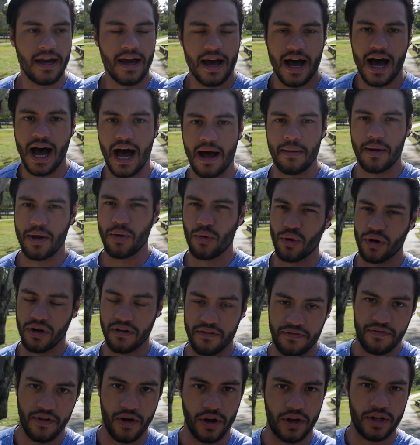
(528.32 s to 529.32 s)
and we're
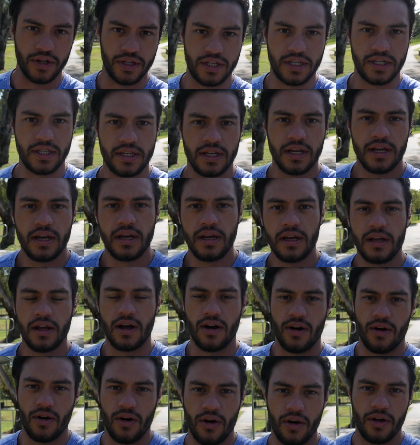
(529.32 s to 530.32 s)
going to focus
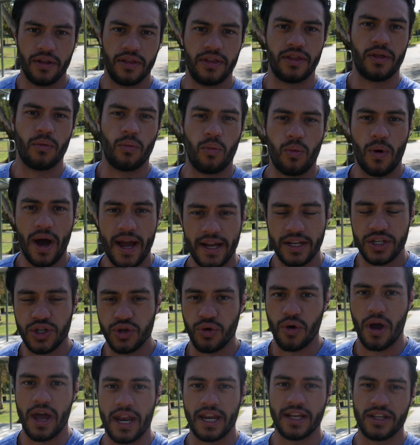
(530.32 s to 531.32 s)
on the weight
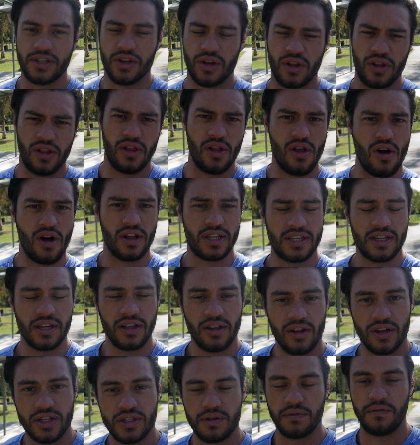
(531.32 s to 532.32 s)
training, so lots
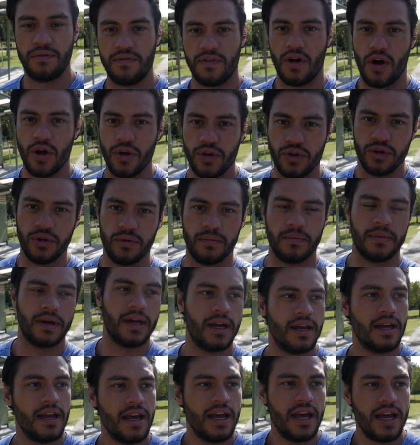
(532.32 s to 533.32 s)
and lots of volume,
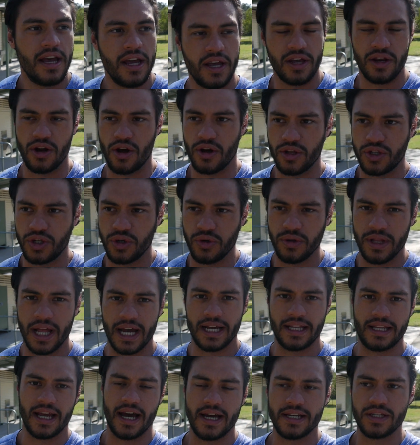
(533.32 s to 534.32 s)
2
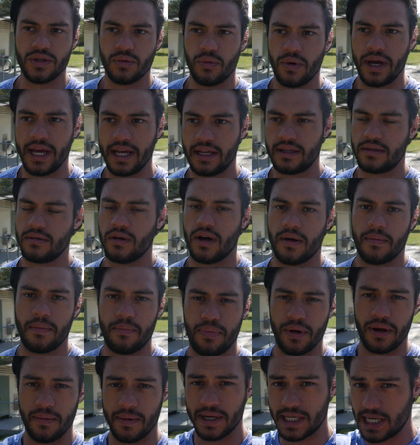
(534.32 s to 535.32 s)
leg days a week, but
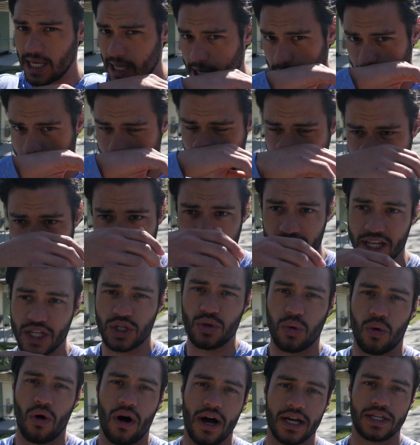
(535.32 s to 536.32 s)
pretty much hitting everything
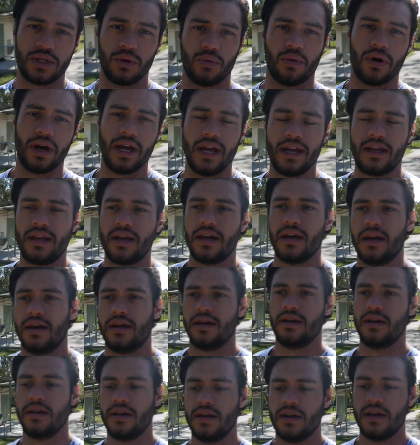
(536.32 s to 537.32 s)
twice a week
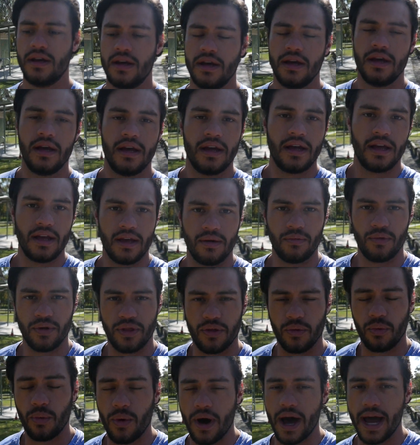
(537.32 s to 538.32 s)

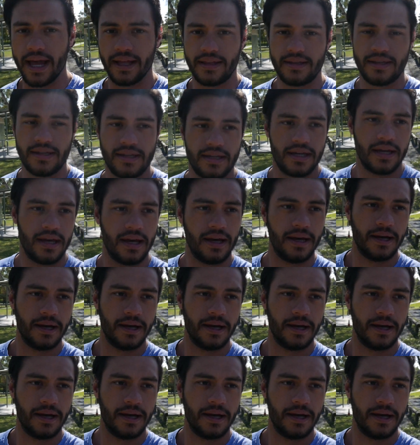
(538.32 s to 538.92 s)
with weights,